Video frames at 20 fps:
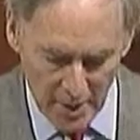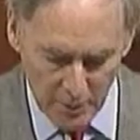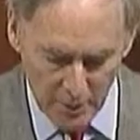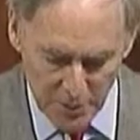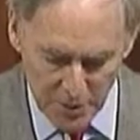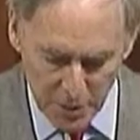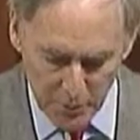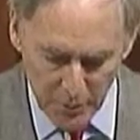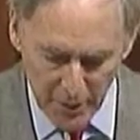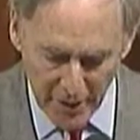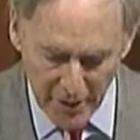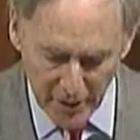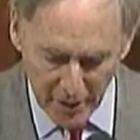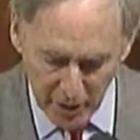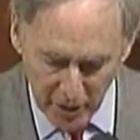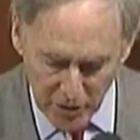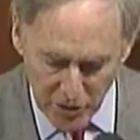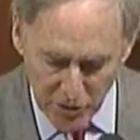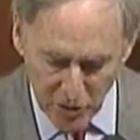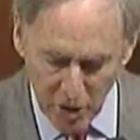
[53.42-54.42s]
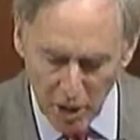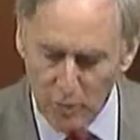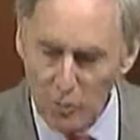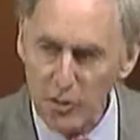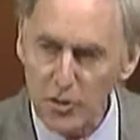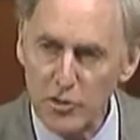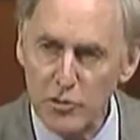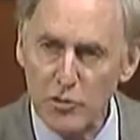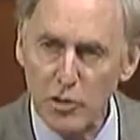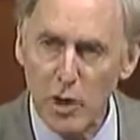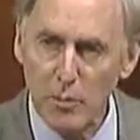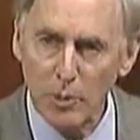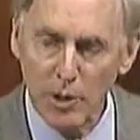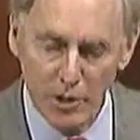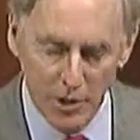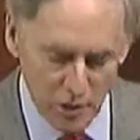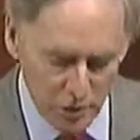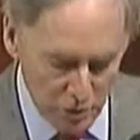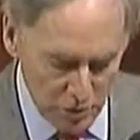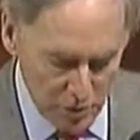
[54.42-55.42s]
Mr. Speaker, let's start with the
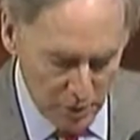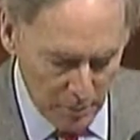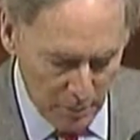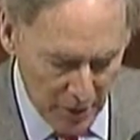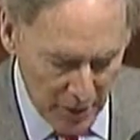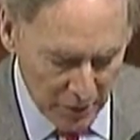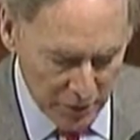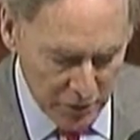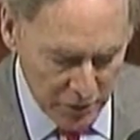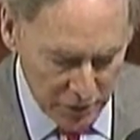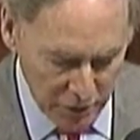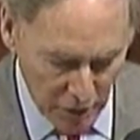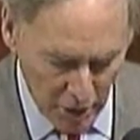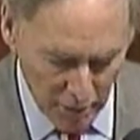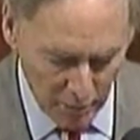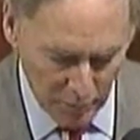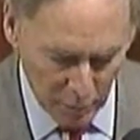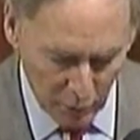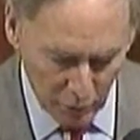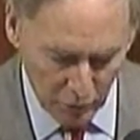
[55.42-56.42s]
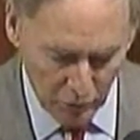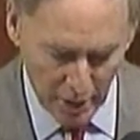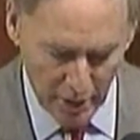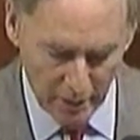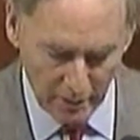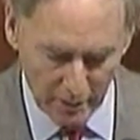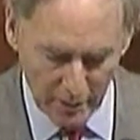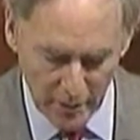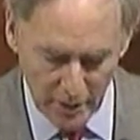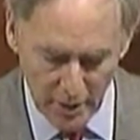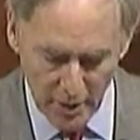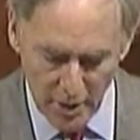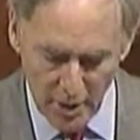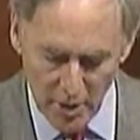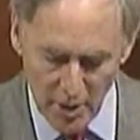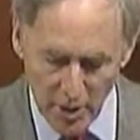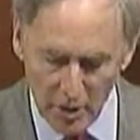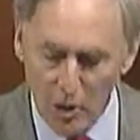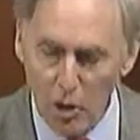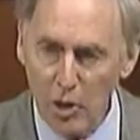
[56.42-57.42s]
troubling news about the TARP program.
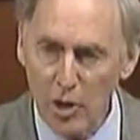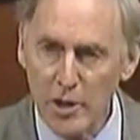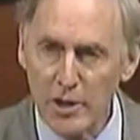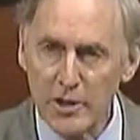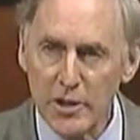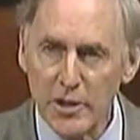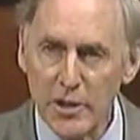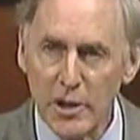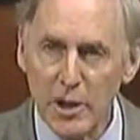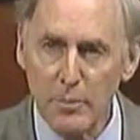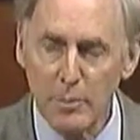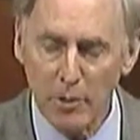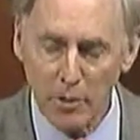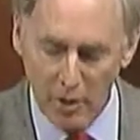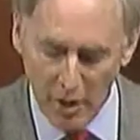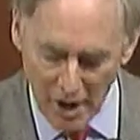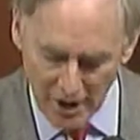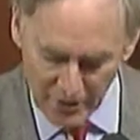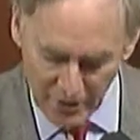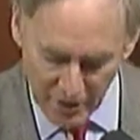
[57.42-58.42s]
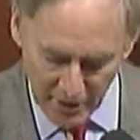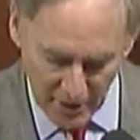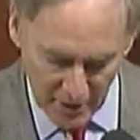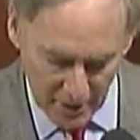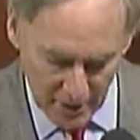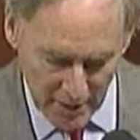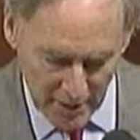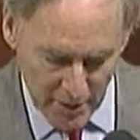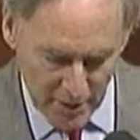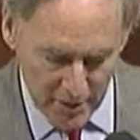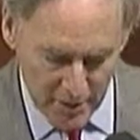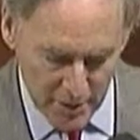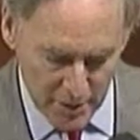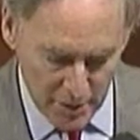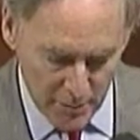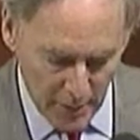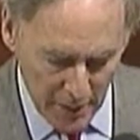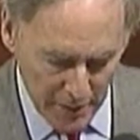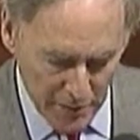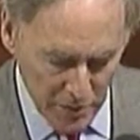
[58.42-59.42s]
According to Neil Barofsky, the
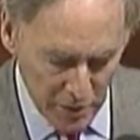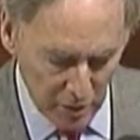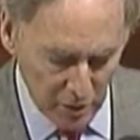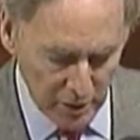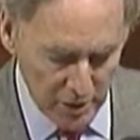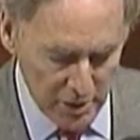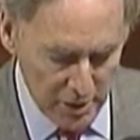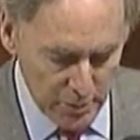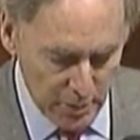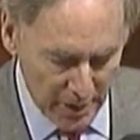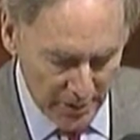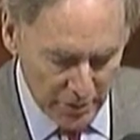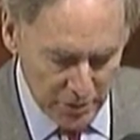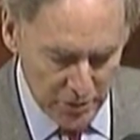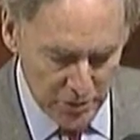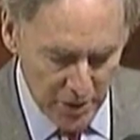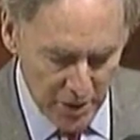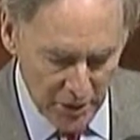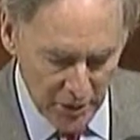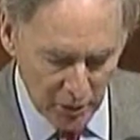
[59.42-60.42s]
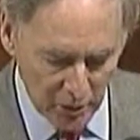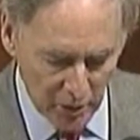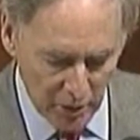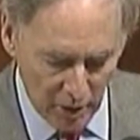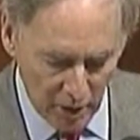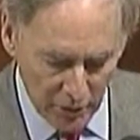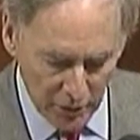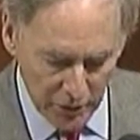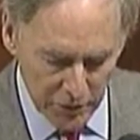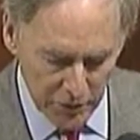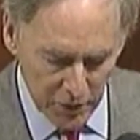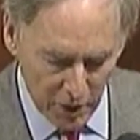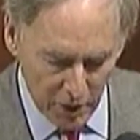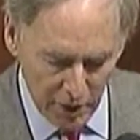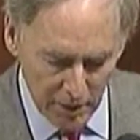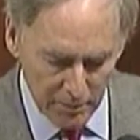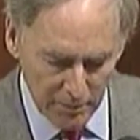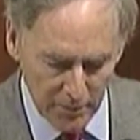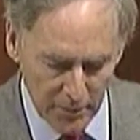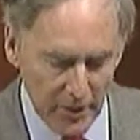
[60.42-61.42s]
Special Inspector General of the
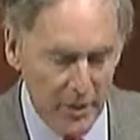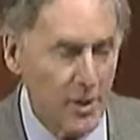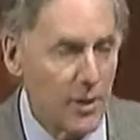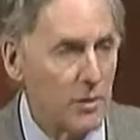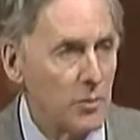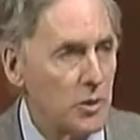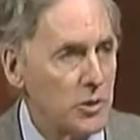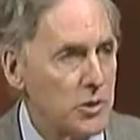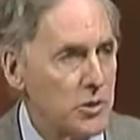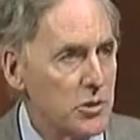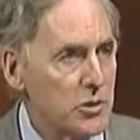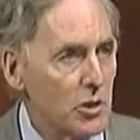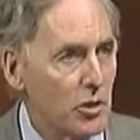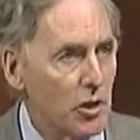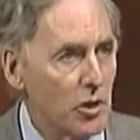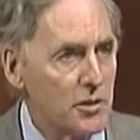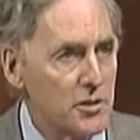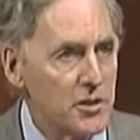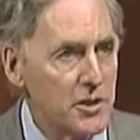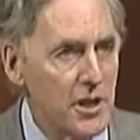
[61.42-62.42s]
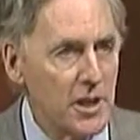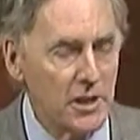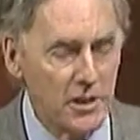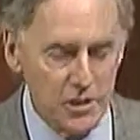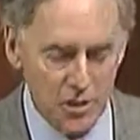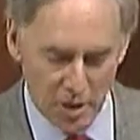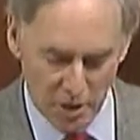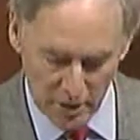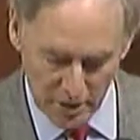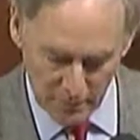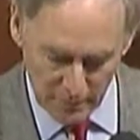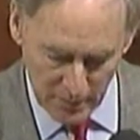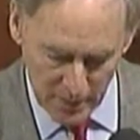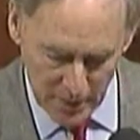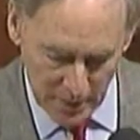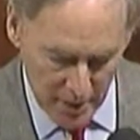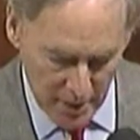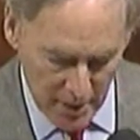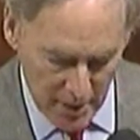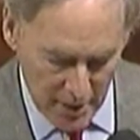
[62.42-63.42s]
TARP, which is called Stearns-TARP,
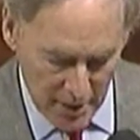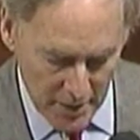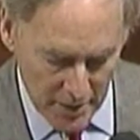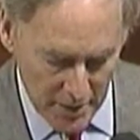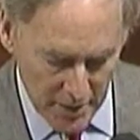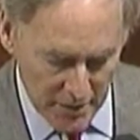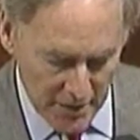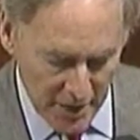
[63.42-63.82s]
the